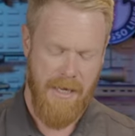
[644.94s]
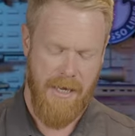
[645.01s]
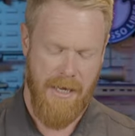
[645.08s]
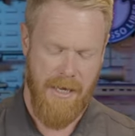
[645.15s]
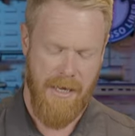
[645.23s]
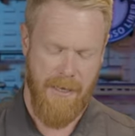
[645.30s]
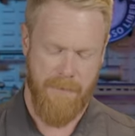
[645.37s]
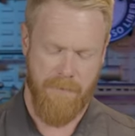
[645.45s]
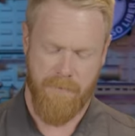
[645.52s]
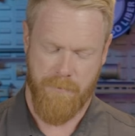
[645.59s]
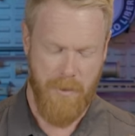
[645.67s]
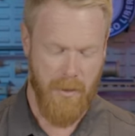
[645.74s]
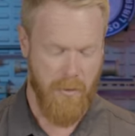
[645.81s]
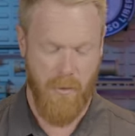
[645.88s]
Um,
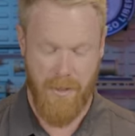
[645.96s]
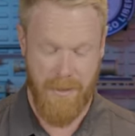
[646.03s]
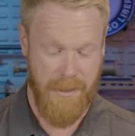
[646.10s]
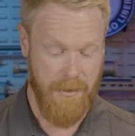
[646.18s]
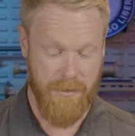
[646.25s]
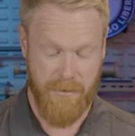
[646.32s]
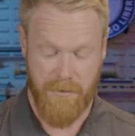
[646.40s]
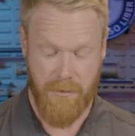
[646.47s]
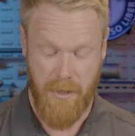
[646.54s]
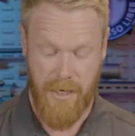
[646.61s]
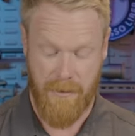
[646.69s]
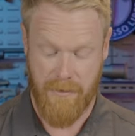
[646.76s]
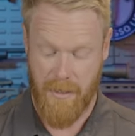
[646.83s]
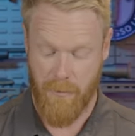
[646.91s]
build quality on these is
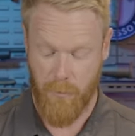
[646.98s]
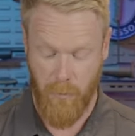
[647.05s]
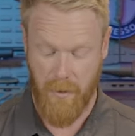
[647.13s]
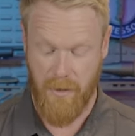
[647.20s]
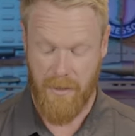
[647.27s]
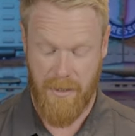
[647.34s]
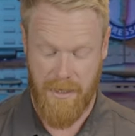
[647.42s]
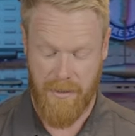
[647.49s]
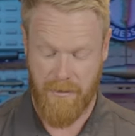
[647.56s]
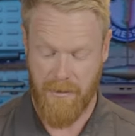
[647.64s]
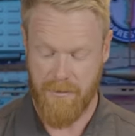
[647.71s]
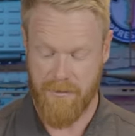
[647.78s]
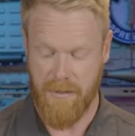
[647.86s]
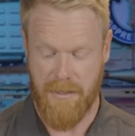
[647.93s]
great. I really like
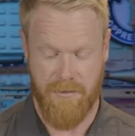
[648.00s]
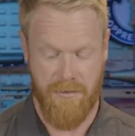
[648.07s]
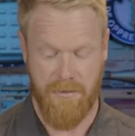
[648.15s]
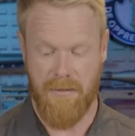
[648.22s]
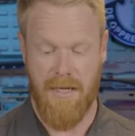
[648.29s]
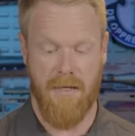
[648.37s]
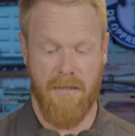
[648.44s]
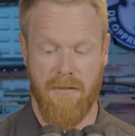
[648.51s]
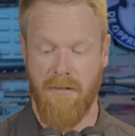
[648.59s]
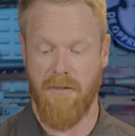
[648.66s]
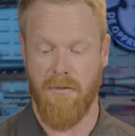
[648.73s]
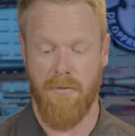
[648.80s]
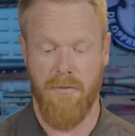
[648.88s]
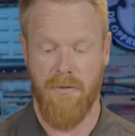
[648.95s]
this. I just kind of
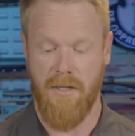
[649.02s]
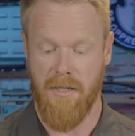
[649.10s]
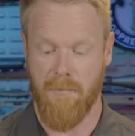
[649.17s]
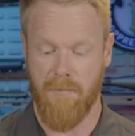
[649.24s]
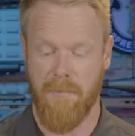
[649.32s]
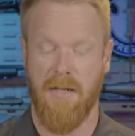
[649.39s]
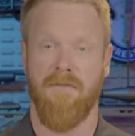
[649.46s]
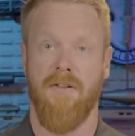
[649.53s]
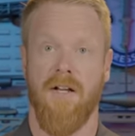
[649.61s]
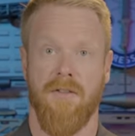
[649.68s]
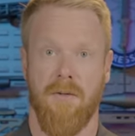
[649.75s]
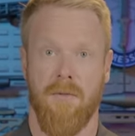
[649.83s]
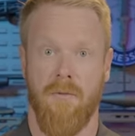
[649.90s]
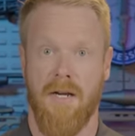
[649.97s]
looked through them. I
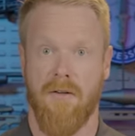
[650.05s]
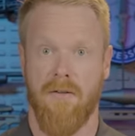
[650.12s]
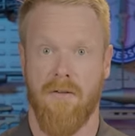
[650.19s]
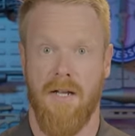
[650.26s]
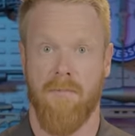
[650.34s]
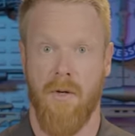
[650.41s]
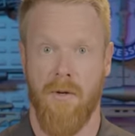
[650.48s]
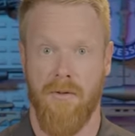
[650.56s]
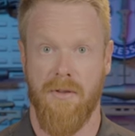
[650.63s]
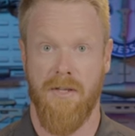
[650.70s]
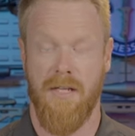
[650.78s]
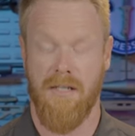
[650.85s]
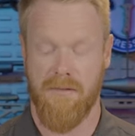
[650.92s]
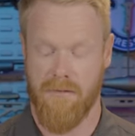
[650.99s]
found the reticle on both
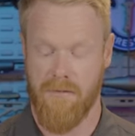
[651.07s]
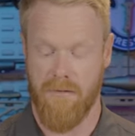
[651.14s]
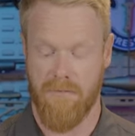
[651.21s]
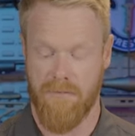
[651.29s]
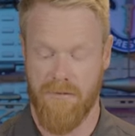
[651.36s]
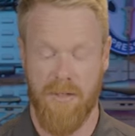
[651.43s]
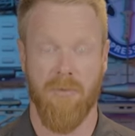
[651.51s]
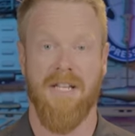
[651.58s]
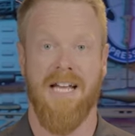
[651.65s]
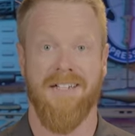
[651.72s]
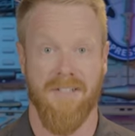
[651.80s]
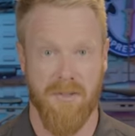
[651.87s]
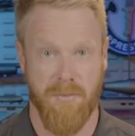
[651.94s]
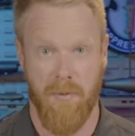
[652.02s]
of these to see what
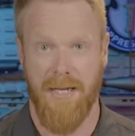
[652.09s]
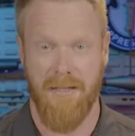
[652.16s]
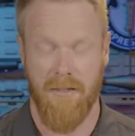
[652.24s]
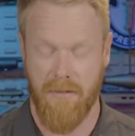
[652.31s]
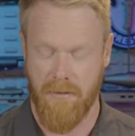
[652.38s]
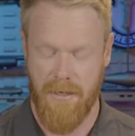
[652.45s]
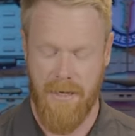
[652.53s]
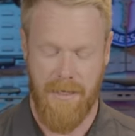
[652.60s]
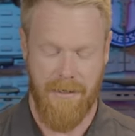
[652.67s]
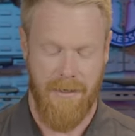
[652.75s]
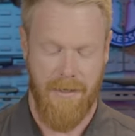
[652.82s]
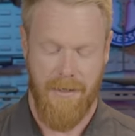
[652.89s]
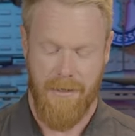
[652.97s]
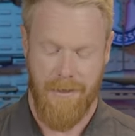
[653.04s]
that display looked like.
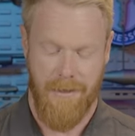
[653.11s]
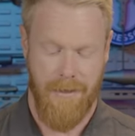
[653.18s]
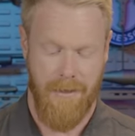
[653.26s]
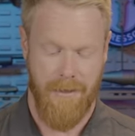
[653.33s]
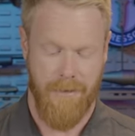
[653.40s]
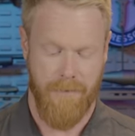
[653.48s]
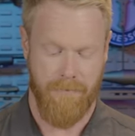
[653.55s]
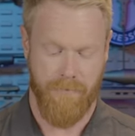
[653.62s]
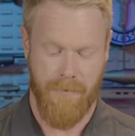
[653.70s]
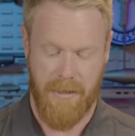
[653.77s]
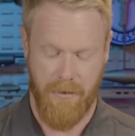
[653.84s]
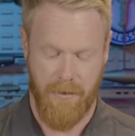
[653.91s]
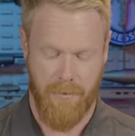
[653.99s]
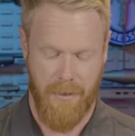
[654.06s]
Um, they
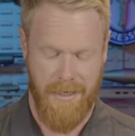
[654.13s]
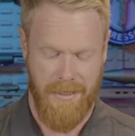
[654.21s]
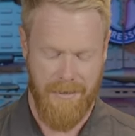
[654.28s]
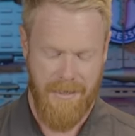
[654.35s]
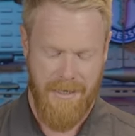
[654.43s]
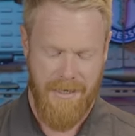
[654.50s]
look great.